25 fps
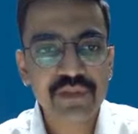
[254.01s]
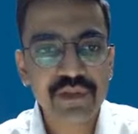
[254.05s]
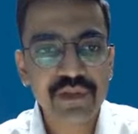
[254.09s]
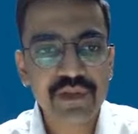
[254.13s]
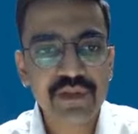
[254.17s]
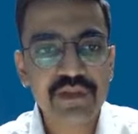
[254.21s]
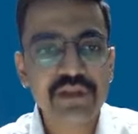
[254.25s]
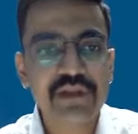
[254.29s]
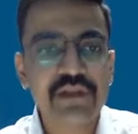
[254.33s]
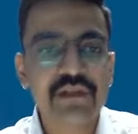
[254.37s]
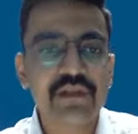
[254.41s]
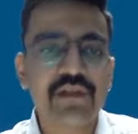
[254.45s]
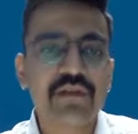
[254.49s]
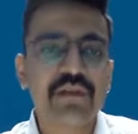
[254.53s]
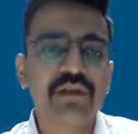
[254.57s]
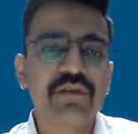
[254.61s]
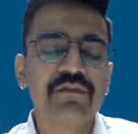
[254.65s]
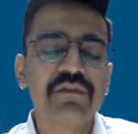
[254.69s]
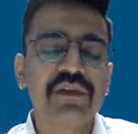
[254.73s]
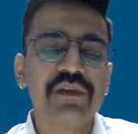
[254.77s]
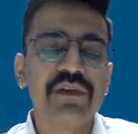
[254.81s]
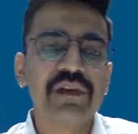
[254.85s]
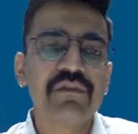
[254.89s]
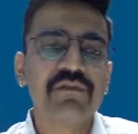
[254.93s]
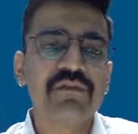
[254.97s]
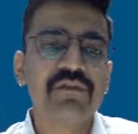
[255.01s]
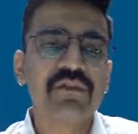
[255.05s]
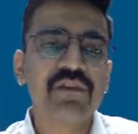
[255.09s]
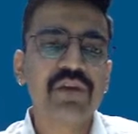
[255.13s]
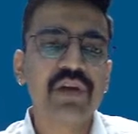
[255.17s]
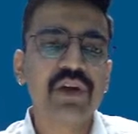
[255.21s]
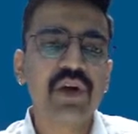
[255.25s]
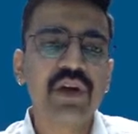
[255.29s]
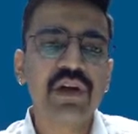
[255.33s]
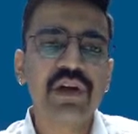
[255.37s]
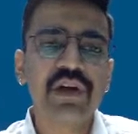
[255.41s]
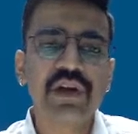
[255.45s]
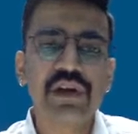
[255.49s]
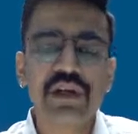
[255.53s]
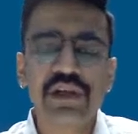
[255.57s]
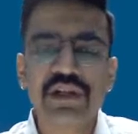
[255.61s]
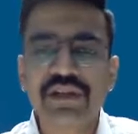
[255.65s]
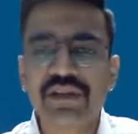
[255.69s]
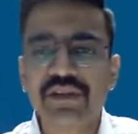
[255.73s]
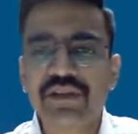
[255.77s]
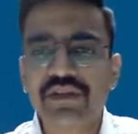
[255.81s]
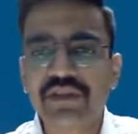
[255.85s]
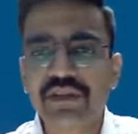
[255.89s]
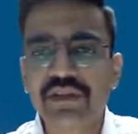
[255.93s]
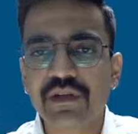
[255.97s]
Right? We have all heard
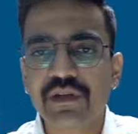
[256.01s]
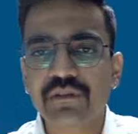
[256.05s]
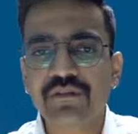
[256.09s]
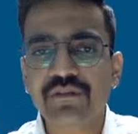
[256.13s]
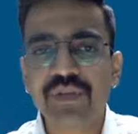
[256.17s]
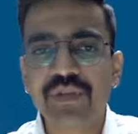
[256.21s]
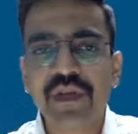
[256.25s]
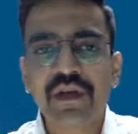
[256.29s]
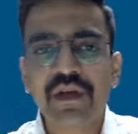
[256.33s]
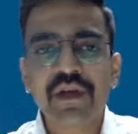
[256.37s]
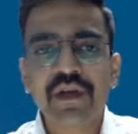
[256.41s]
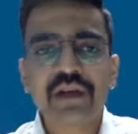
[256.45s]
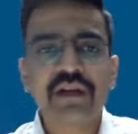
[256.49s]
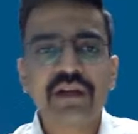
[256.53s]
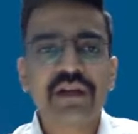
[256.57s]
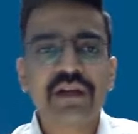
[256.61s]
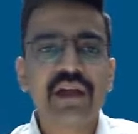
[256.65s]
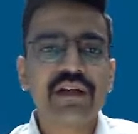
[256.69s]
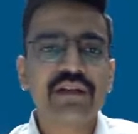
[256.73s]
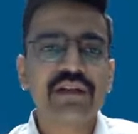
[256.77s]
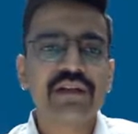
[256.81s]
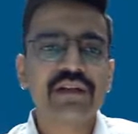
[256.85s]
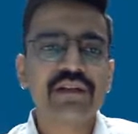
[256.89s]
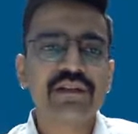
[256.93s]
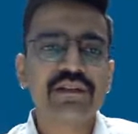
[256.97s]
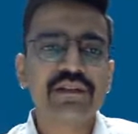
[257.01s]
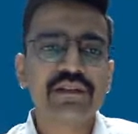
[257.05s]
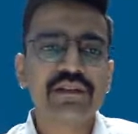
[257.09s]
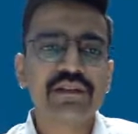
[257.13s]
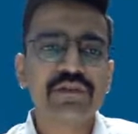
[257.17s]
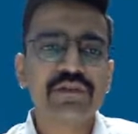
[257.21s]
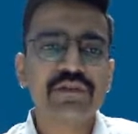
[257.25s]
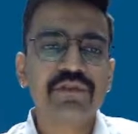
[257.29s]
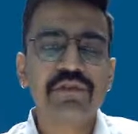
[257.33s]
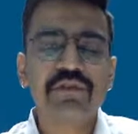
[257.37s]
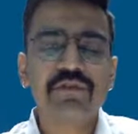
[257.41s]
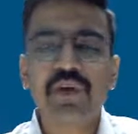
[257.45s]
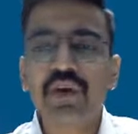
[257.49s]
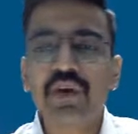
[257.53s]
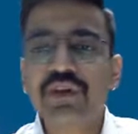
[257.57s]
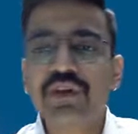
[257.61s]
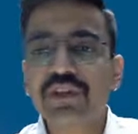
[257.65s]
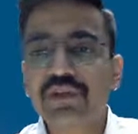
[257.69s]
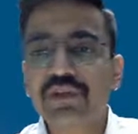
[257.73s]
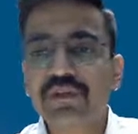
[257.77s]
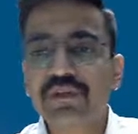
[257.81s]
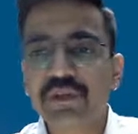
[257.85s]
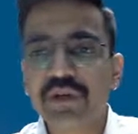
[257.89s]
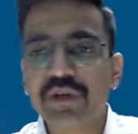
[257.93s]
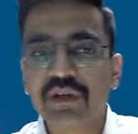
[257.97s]
this term that we want
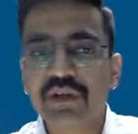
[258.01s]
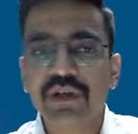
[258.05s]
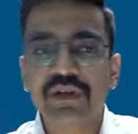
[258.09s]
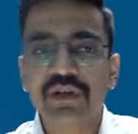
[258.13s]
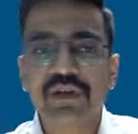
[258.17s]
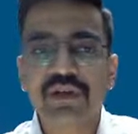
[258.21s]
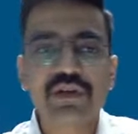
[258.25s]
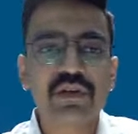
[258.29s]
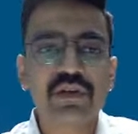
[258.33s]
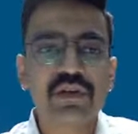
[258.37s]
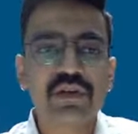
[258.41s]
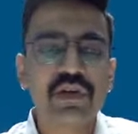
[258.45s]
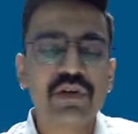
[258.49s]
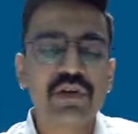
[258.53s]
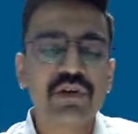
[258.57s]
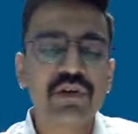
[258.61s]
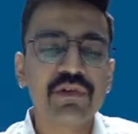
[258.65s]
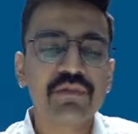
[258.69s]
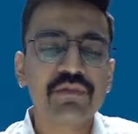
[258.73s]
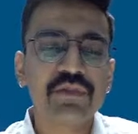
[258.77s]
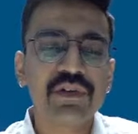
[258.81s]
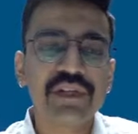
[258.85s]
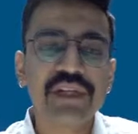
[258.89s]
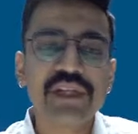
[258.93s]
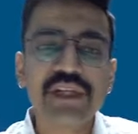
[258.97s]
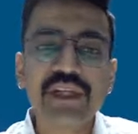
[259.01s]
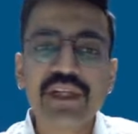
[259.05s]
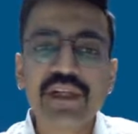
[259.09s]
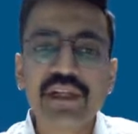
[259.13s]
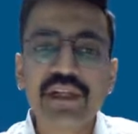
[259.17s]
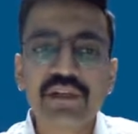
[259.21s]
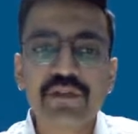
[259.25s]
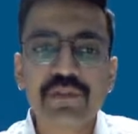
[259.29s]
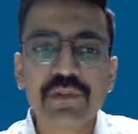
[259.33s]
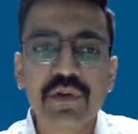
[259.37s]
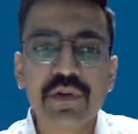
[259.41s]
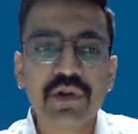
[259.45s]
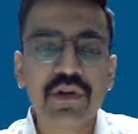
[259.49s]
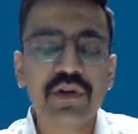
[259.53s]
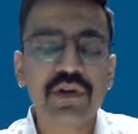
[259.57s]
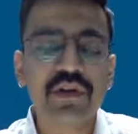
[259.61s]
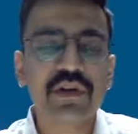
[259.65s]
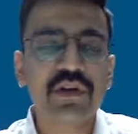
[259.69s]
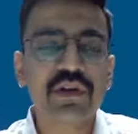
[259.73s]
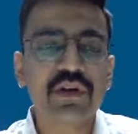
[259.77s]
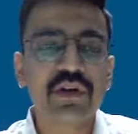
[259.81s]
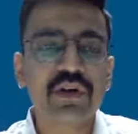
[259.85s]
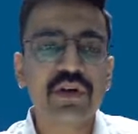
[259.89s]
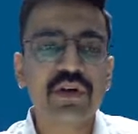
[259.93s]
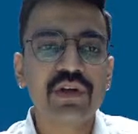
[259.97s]
this product, we need this
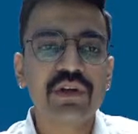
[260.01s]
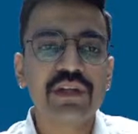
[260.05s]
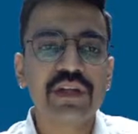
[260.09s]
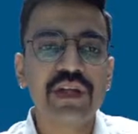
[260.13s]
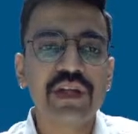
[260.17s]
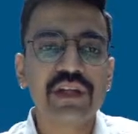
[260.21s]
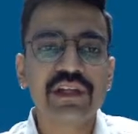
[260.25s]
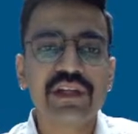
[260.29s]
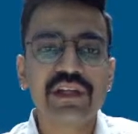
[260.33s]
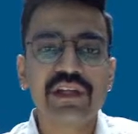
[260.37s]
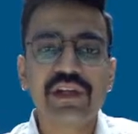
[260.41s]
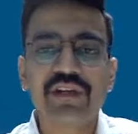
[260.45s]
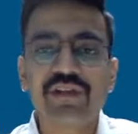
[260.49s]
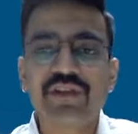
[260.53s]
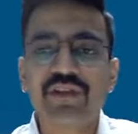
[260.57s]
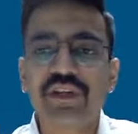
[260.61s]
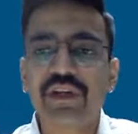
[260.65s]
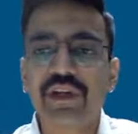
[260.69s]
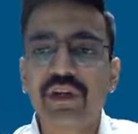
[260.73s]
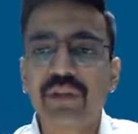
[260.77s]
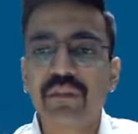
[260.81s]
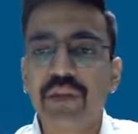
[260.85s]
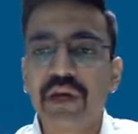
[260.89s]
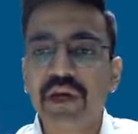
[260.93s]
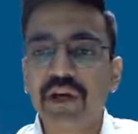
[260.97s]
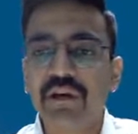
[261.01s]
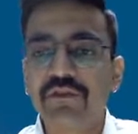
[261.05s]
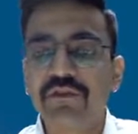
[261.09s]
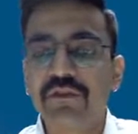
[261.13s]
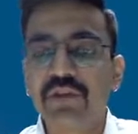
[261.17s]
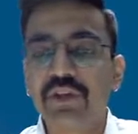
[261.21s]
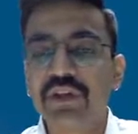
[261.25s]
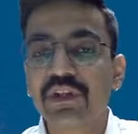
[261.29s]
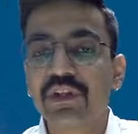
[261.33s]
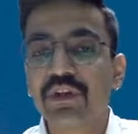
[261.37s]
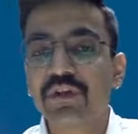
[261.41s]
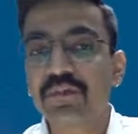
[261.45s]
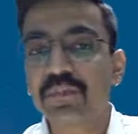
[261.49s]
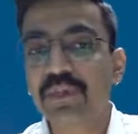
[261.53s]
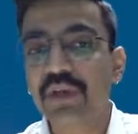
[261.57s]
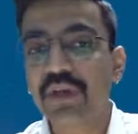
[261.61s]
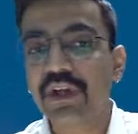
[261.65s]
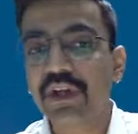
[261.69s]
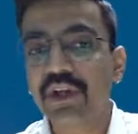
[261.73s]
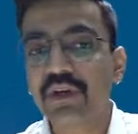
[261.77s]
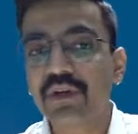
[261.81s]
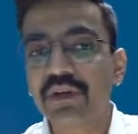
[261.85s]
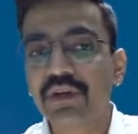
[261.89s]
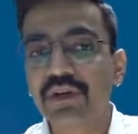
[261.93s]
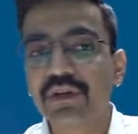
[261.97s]
product, or that there is a demand for this
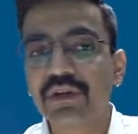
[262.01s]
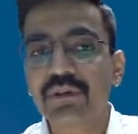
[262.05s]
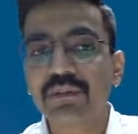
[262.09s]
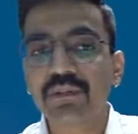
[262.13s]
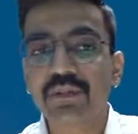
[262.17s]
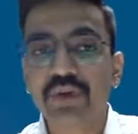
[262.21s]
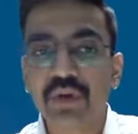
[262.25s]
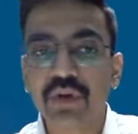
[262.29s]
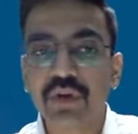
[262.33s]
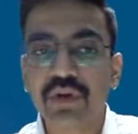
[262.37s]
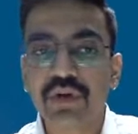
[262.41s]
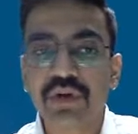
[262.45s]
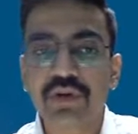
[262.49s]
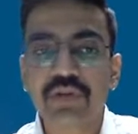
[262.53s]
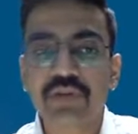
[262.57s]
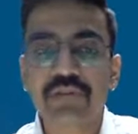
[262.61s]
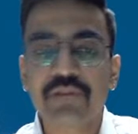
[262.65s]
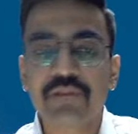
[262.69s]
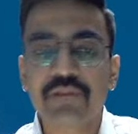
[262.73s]
particular product.